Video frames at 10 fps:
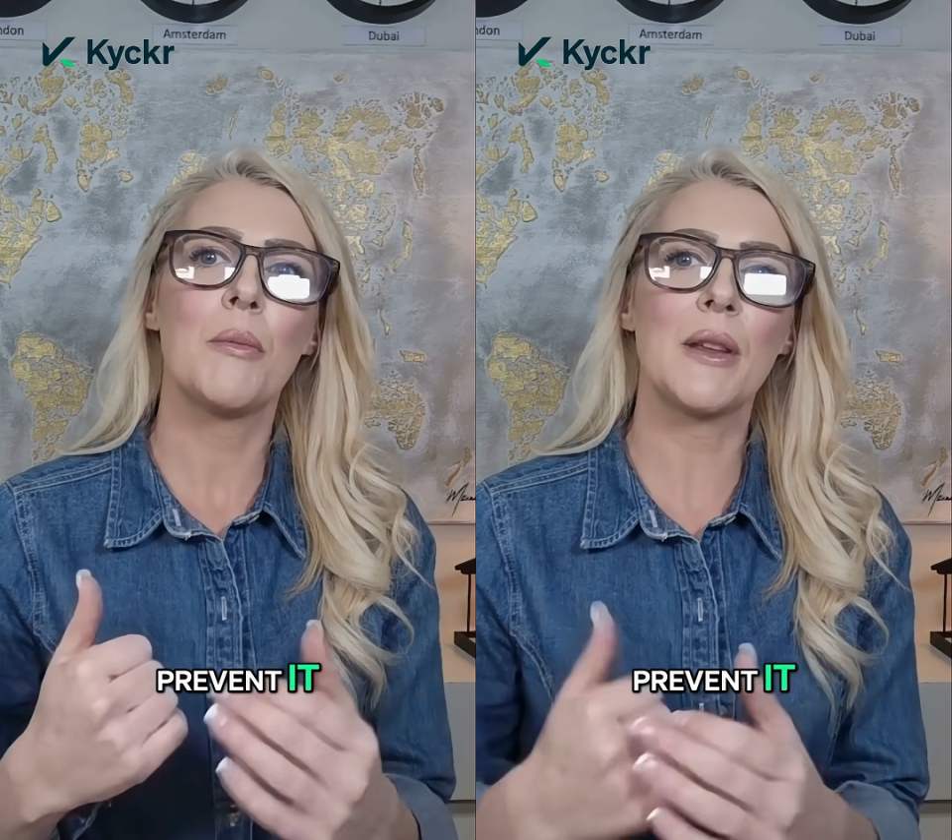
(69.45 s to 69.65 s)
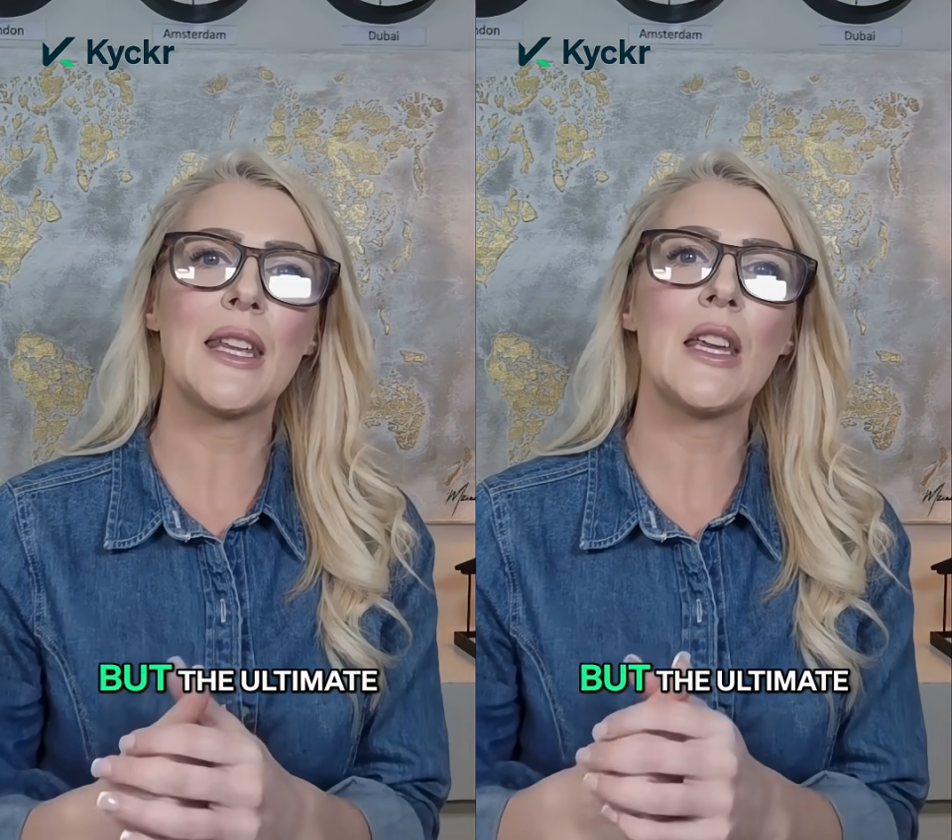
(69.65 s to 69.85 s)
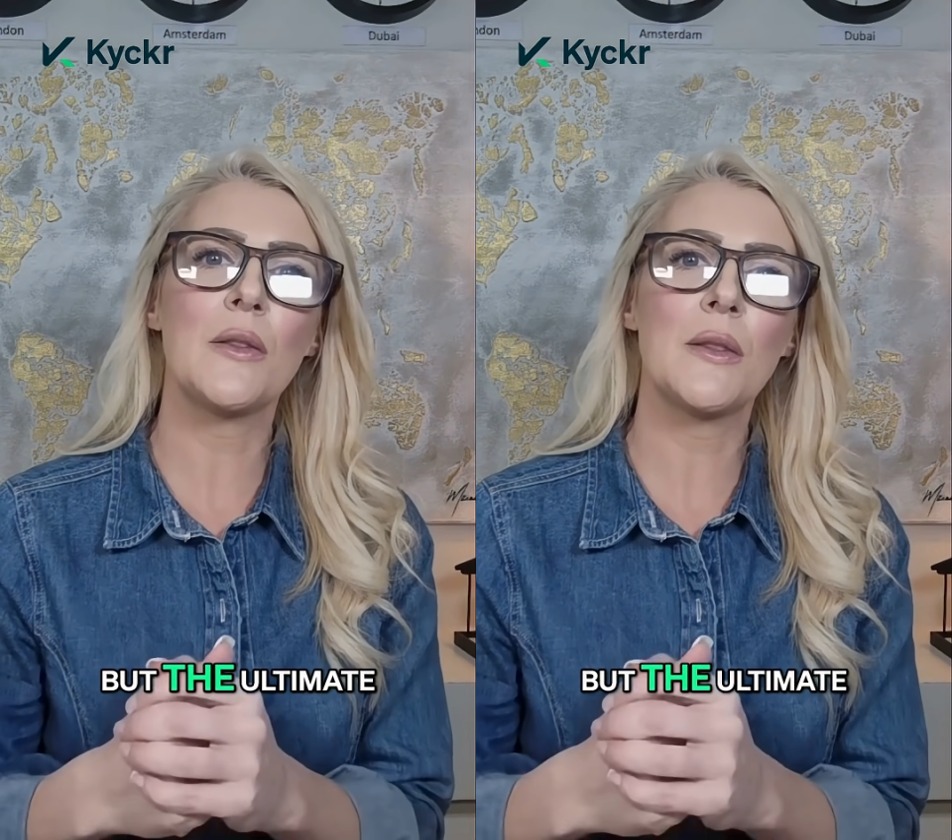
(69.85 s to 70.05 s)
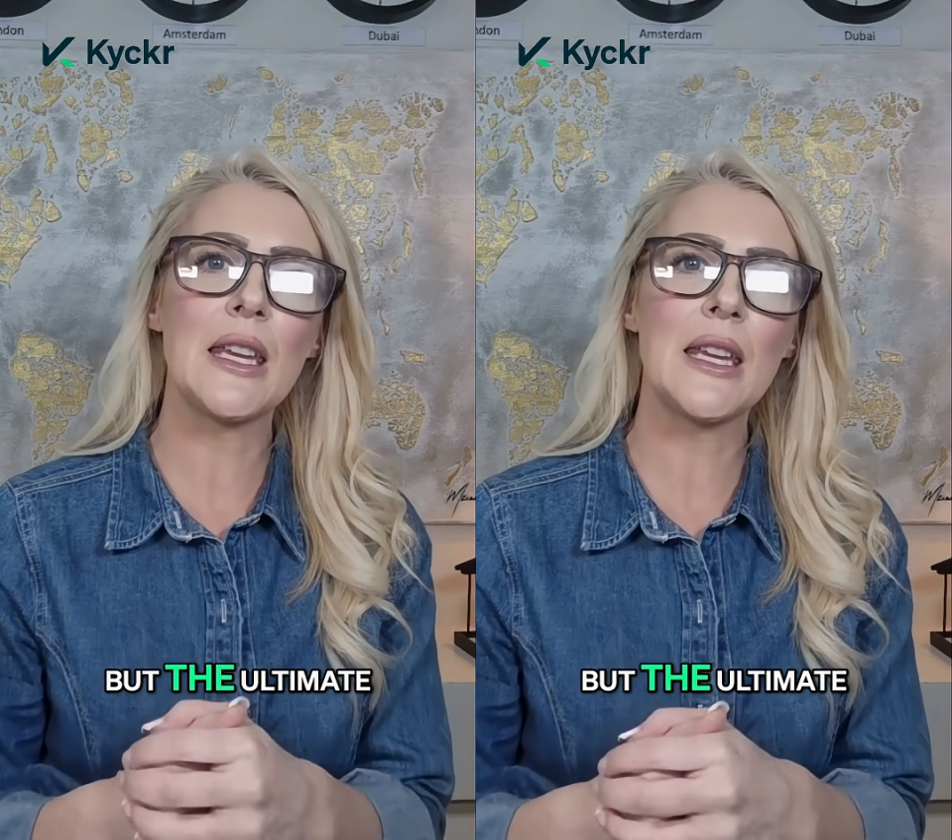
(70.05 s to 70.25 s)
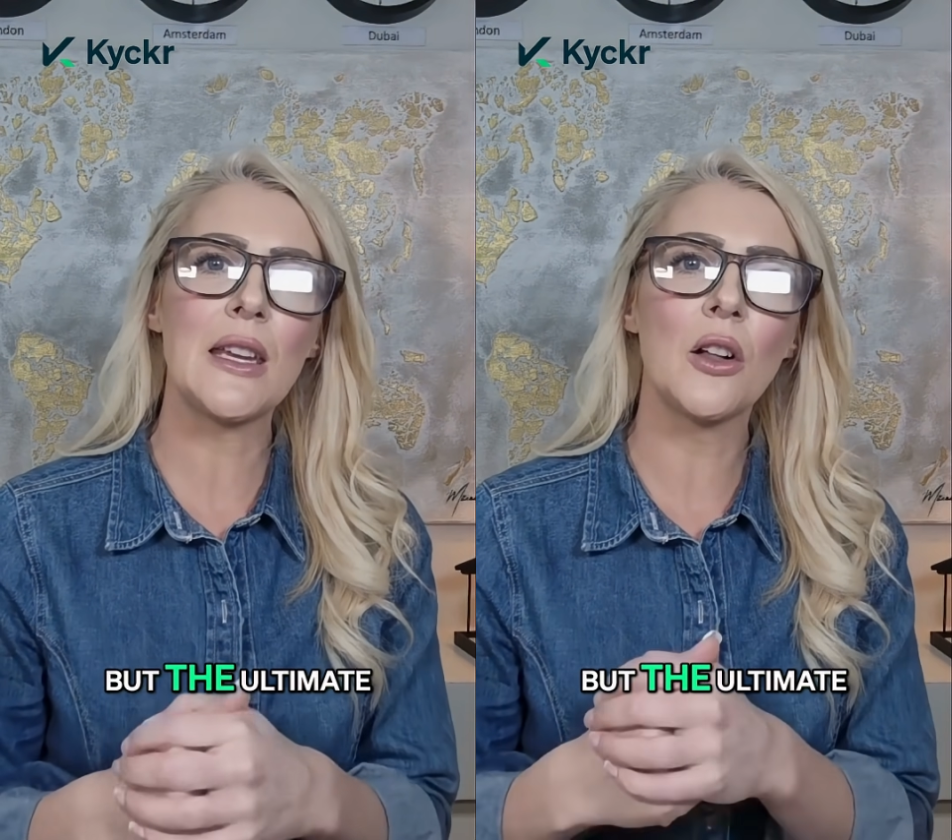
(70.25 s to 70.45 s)
but the,
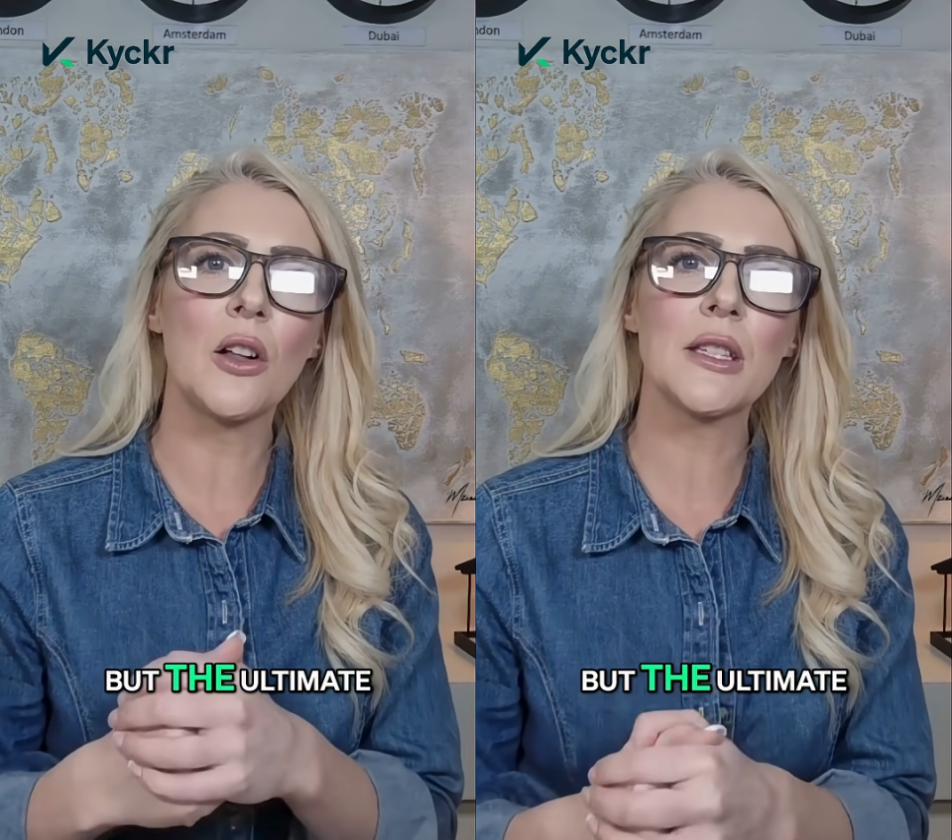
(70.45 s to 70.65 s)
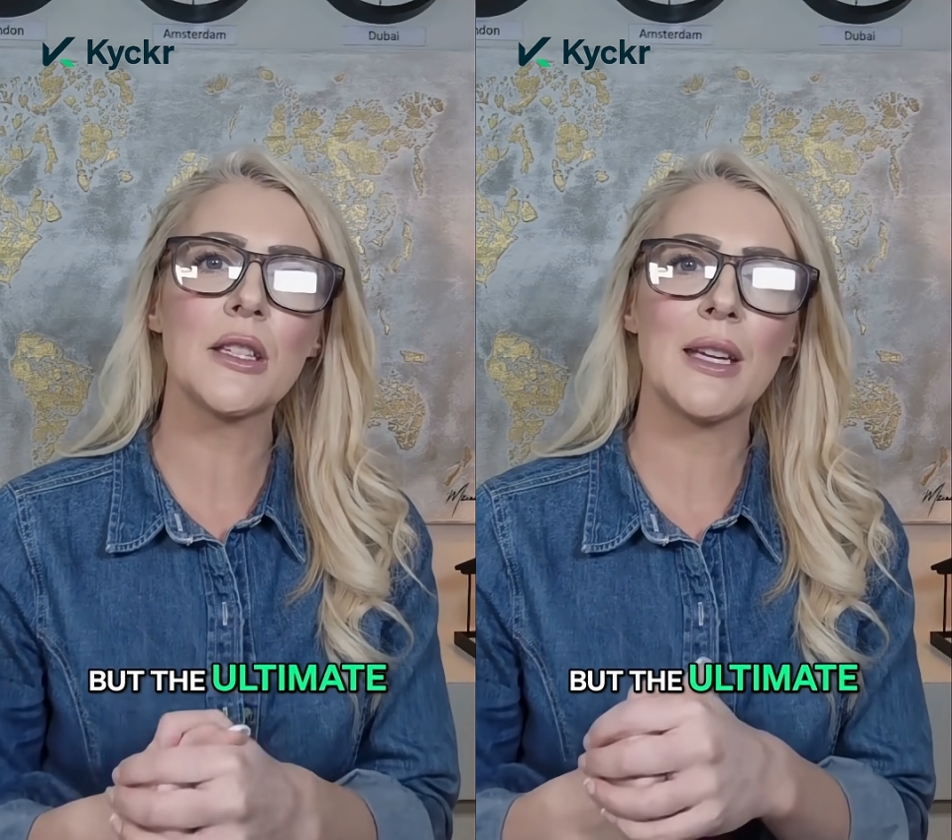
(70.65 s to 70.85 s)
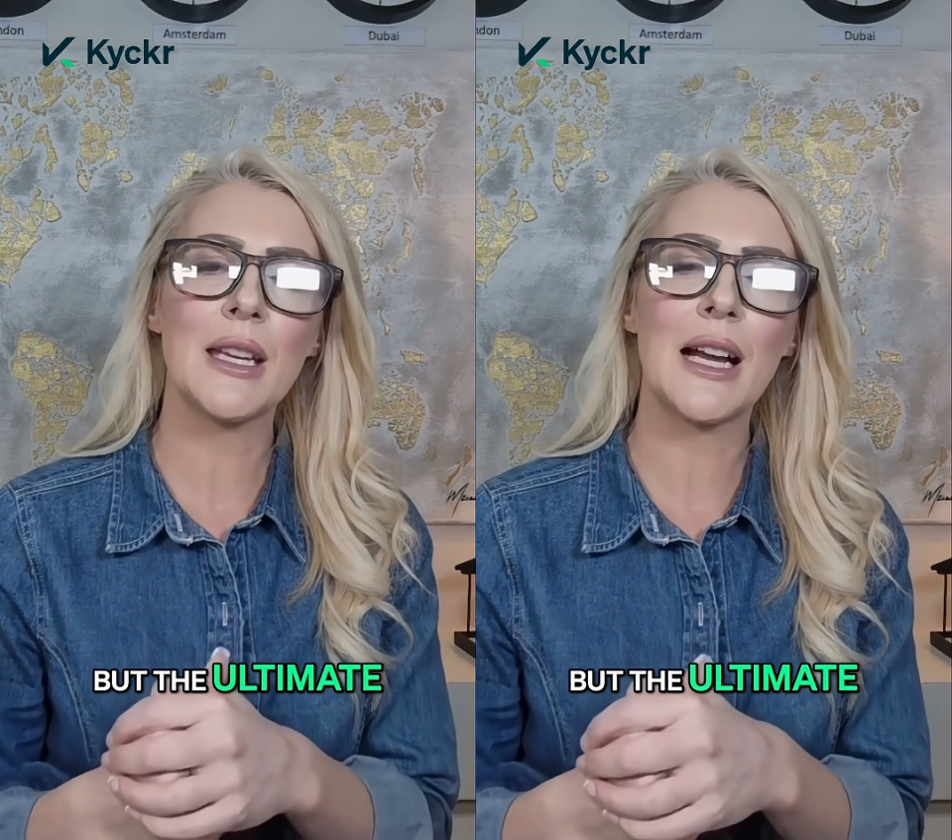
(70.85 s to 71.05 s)
the ultimate